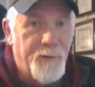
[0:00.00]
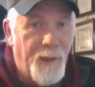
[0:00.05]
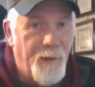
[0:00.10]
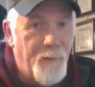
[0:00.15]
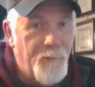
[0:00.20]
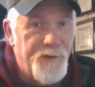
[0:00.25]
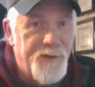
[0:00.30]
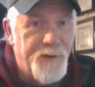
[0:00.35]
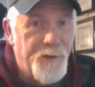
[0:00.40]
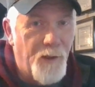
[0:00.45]
I
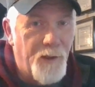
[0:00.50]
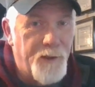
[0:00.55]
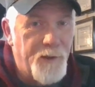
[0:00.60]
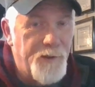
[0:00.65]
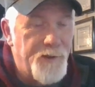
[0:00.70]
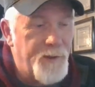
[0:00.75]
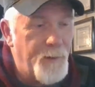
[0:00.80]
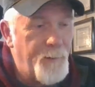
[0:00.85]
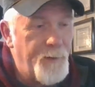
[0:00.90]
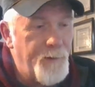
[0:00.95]
was talking to
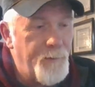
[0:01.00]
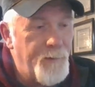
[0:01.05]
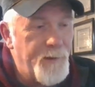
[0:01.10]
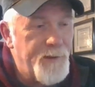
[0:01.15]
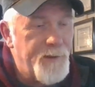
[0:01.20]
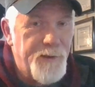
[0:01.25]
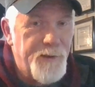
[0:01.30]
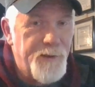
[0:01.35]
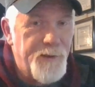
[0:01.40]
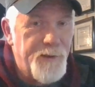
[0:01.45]
somebody
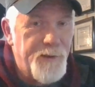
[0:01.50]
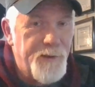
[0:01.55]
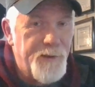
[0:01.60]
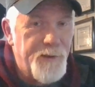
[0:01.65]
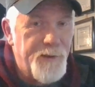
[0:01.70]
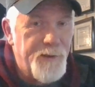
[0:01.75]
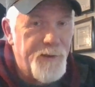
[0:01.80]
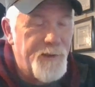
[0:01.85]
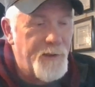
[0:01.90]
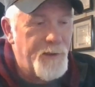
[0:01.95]
recently, and
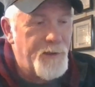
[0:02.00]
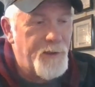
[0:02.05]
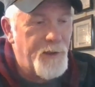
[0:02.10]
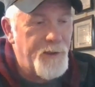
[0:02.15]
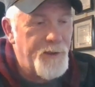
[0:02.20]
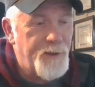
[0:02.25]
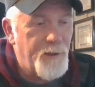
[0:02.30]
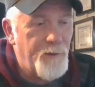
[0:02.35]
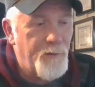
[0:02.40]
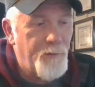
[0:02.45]
they, they
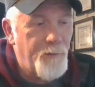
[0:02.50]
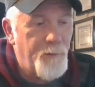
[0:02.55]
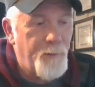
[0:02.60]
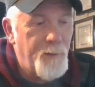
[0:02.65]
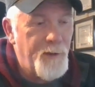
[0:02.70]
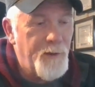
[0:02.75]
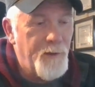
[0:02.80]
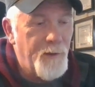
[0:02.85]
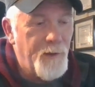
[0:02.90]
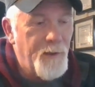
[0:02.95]
shared with
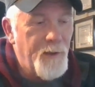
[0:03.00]
me,